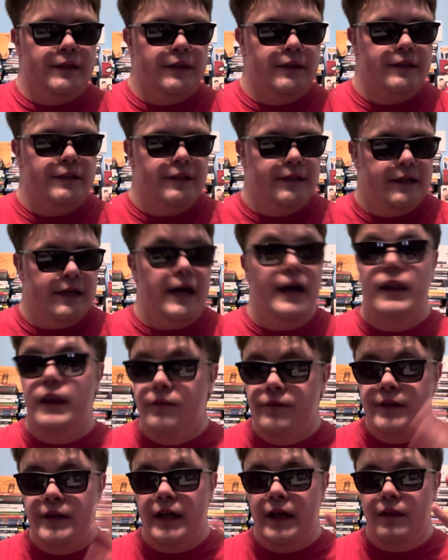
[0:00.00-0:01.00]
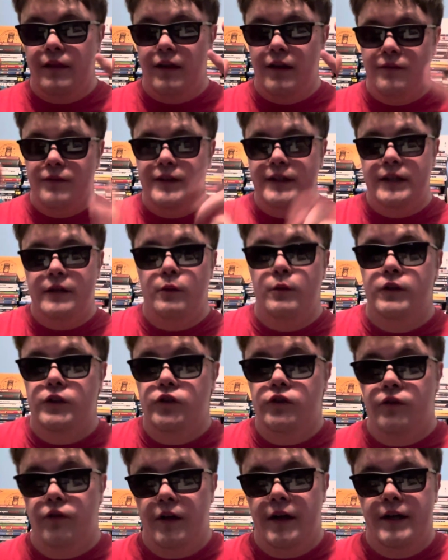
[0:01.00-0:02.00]
Yeah, I loved it. I love to hear what your
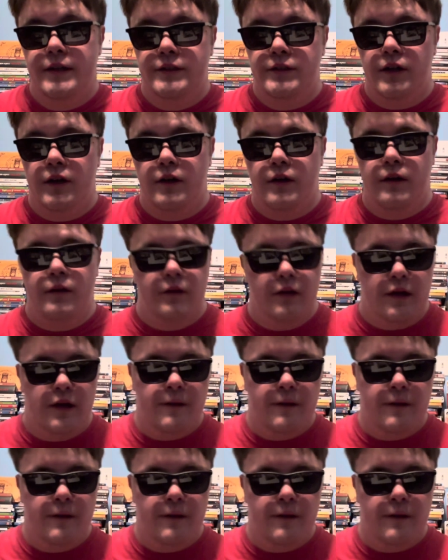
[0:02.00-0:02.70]
thoughts are.